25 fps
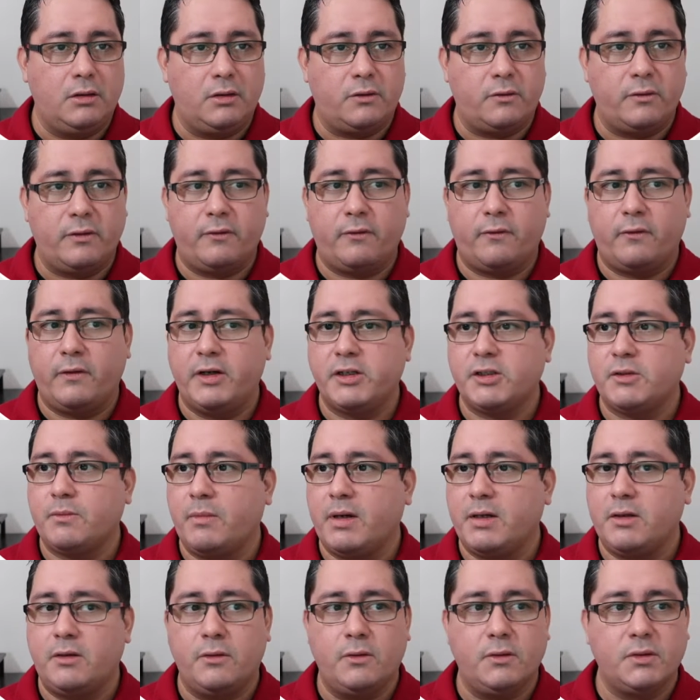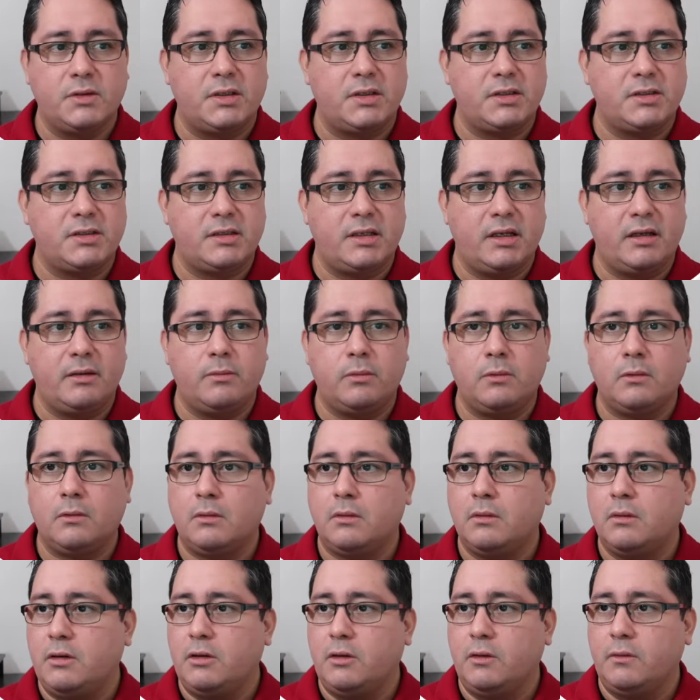refresh my users
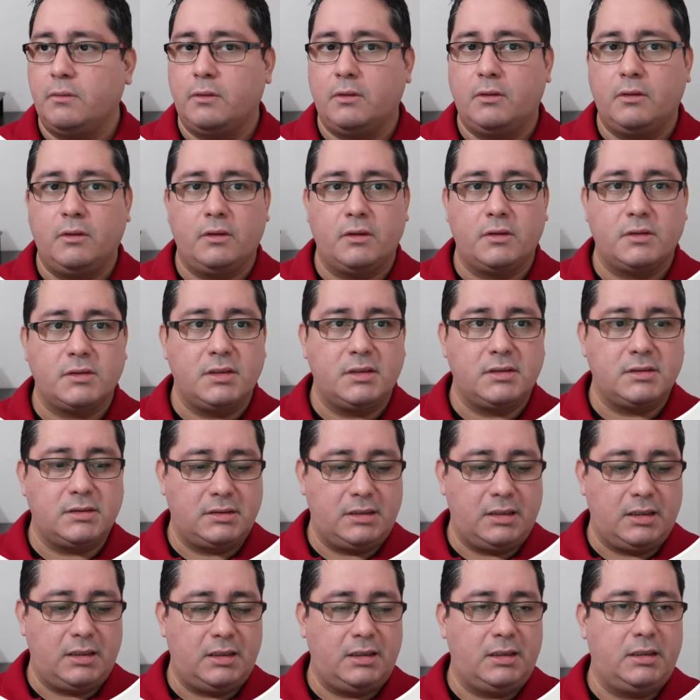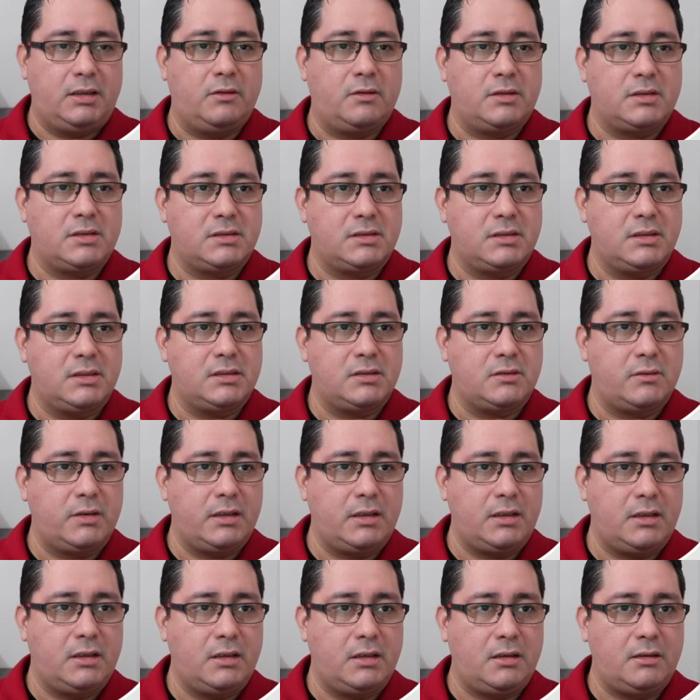table, you will notice that it exists
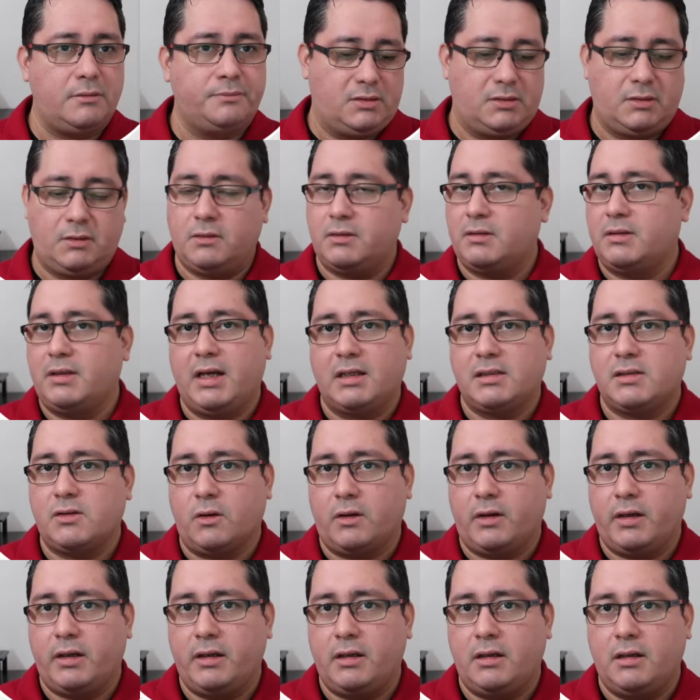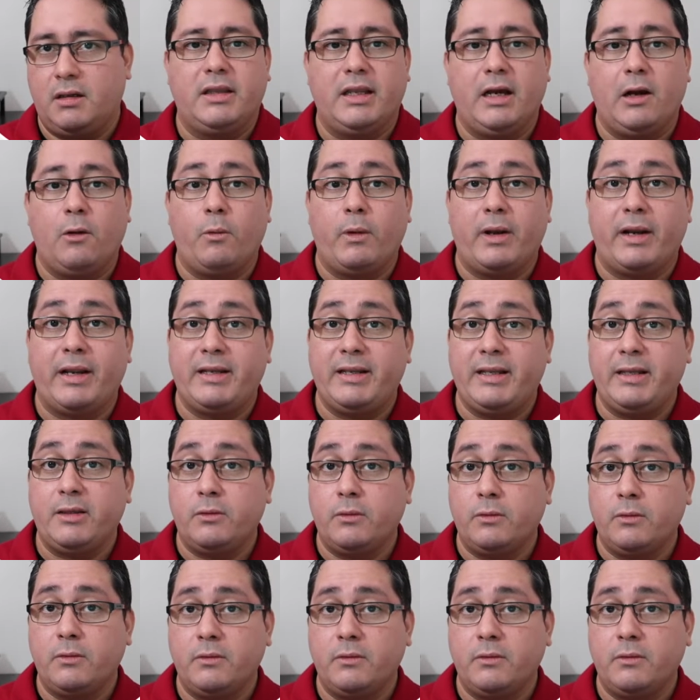right here, so that's okay. Now what I need to